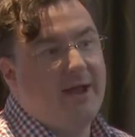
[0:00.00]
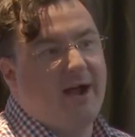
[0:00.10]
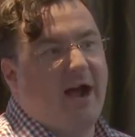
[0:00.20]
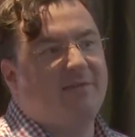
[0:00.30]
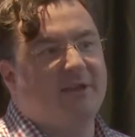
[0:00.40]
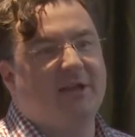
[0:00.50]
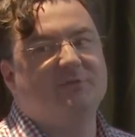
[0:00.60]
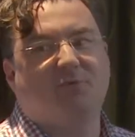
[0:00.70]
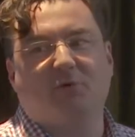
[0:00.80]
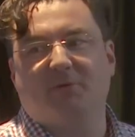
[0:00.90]
I think he's
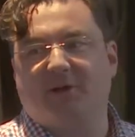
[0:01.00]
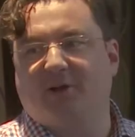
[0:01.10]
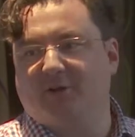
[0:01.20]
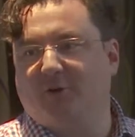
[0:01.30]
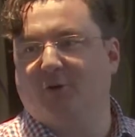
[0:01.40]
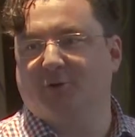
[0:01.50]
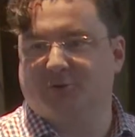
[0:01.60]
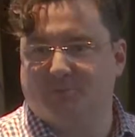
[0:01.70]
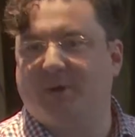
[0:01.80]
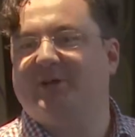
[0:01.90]
probably cutting corners
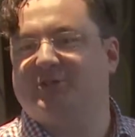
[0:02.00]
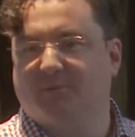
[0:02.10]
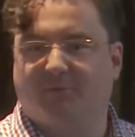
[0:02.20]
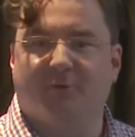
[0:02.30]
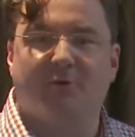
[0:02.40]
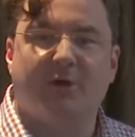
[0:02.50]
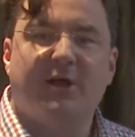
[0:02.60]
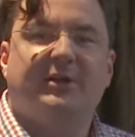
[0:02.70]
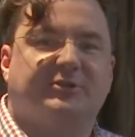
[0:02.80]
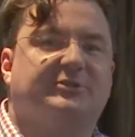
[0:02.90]
and bashing them through
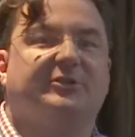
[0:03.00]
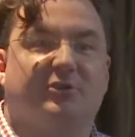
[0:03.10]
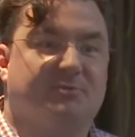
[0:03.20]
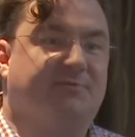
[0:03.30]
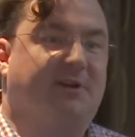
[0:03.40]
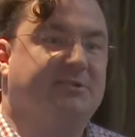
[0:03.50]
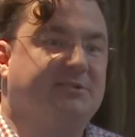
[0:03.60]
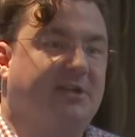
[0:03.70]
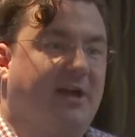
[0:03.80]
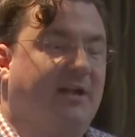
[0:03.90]
just to do them as fast
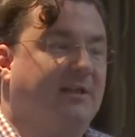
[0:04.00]
as I can.